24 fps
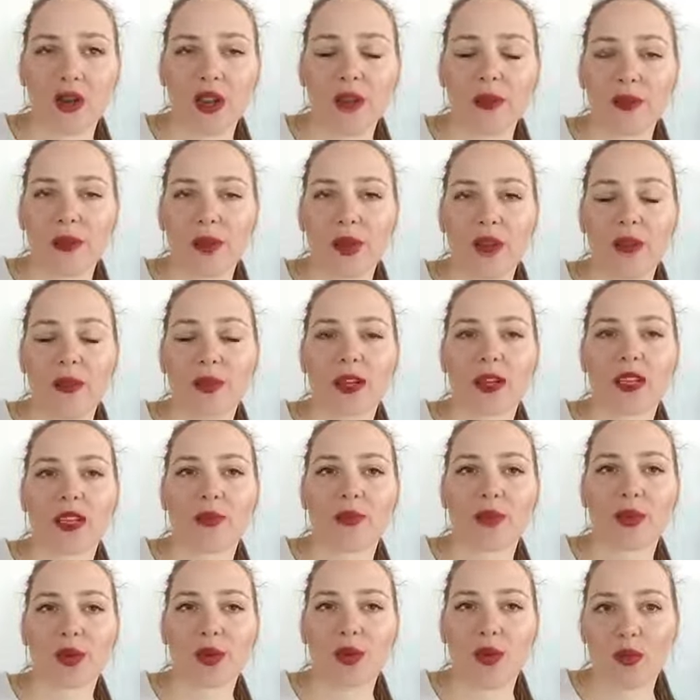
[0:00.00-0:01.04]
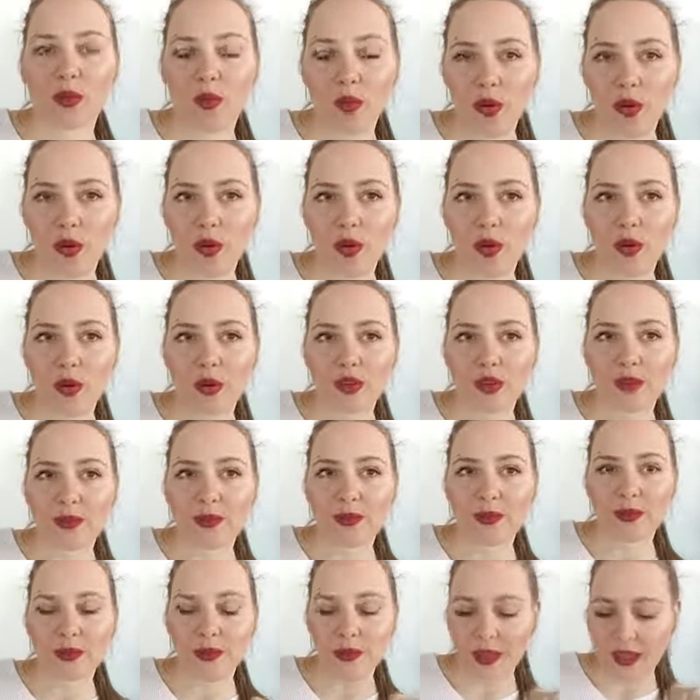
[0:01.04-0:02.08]
appointment and pre-op call.
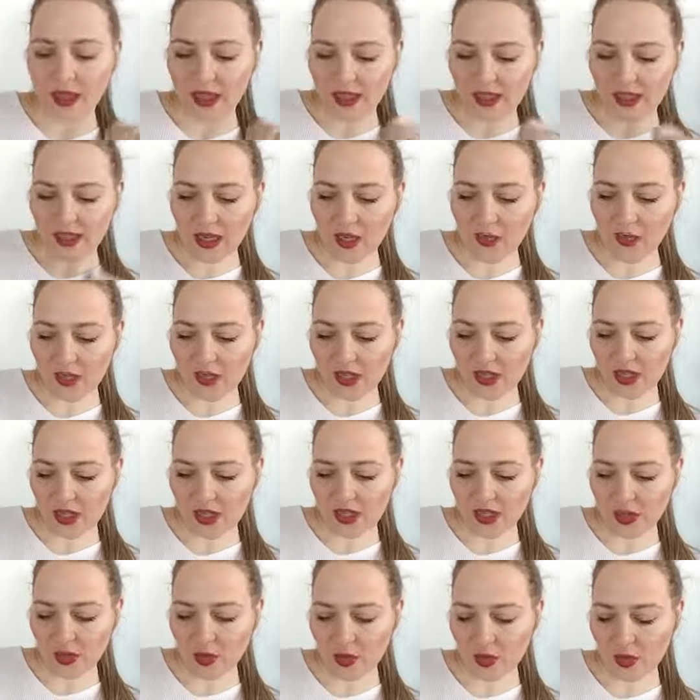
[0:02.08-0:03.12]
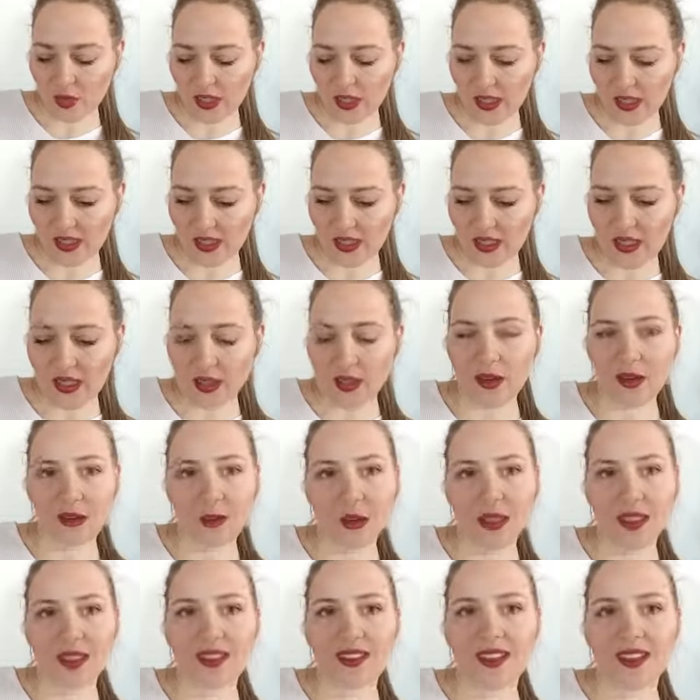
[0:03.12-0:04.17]
That was just the 2 things that I
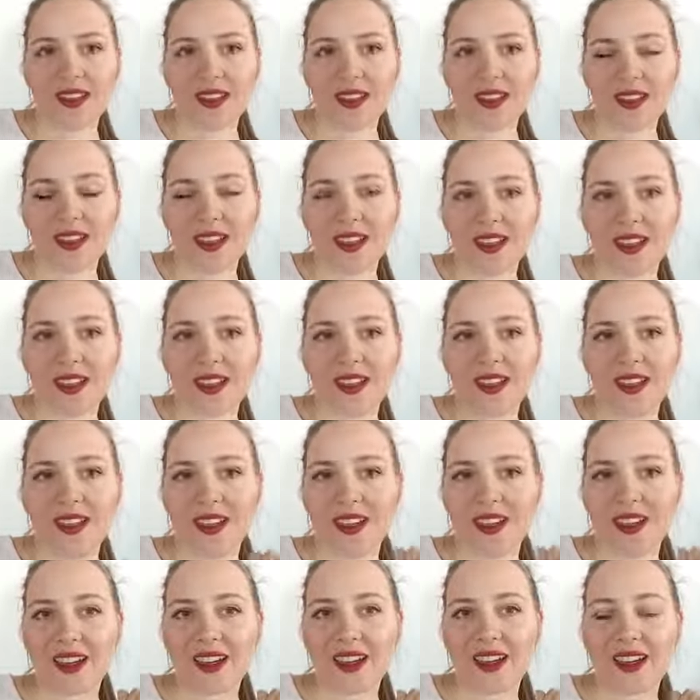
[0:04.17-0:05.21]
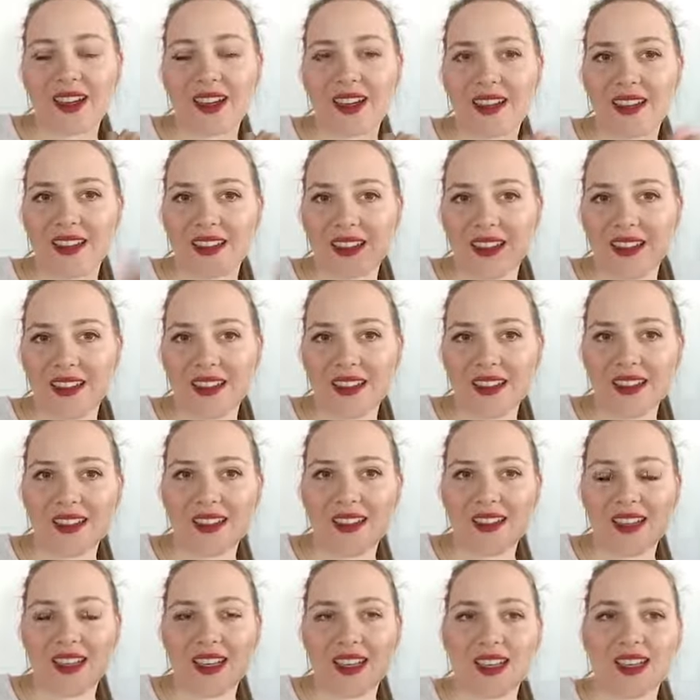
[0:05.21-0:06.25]
omit. And here
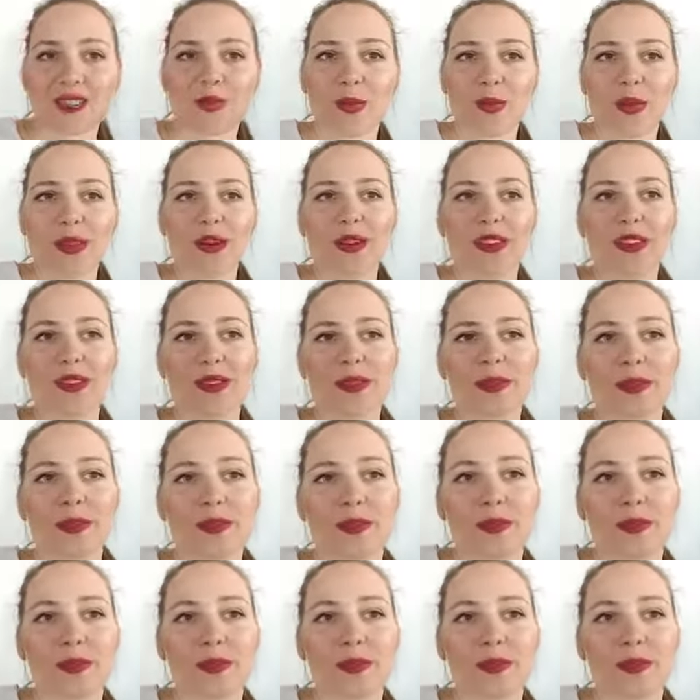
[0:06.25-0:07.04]
is the next part.